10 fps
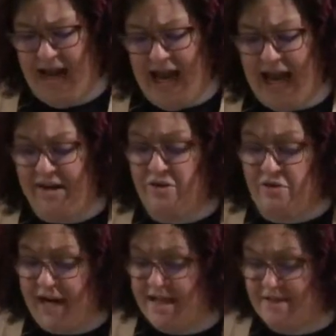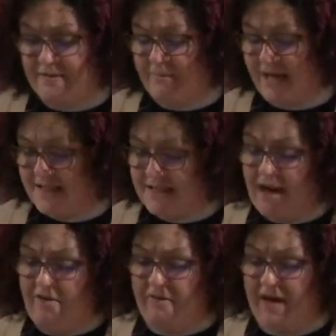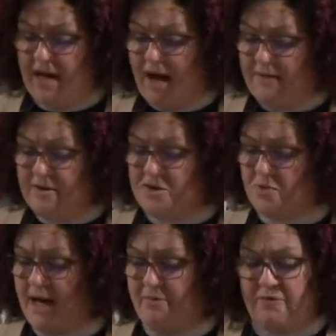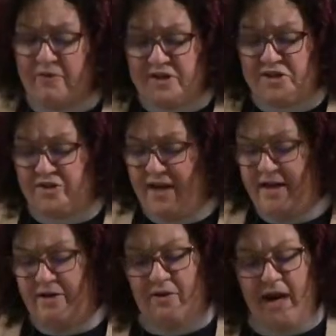And grace for myself and others when I'm frustrated or